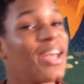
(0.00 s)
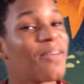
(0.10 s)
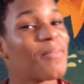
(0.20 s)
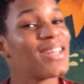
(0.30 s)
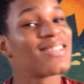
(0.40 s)

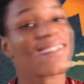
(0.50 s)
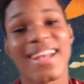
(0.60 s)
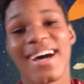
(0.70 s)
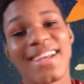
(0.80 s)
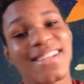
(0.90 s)
Meet and
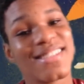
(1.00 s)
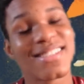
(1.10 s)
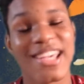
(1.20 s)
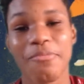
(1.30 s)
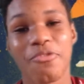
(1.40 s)
add the
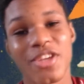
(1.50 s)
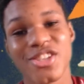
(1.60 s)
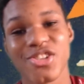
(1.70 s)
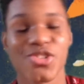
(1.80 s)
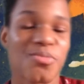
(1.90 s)
same feature
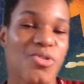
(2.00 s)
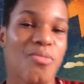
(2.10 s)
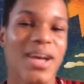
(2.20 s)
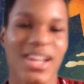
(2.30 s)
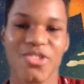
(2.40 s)
to mobile
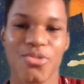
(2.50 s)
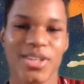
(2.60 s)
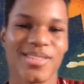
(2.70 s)
as well.